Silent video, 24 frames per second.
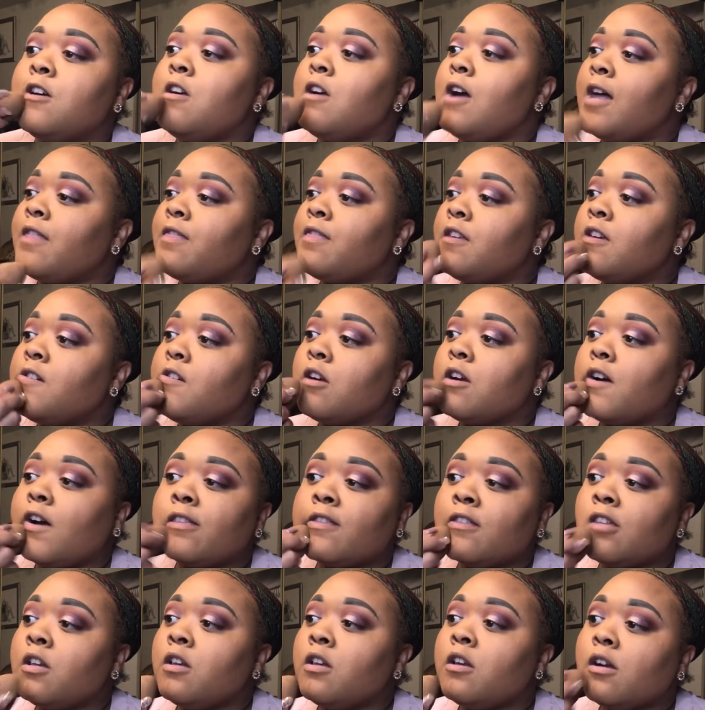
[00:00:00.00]
I think I
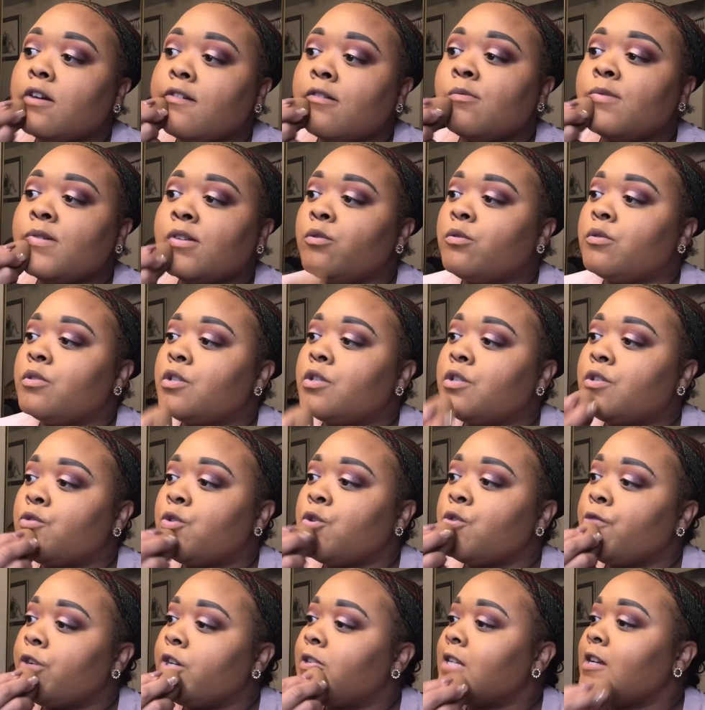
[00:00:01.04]
want to do a
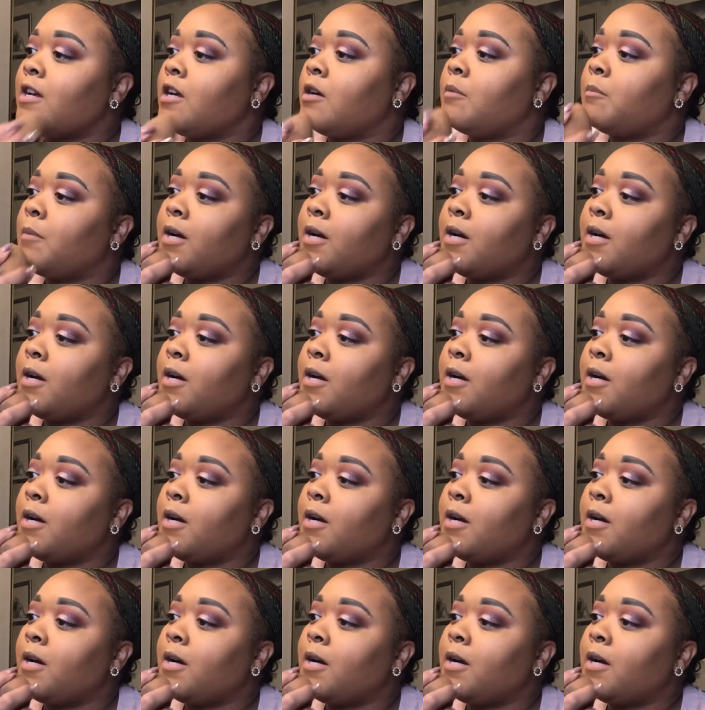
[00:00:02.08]
story time.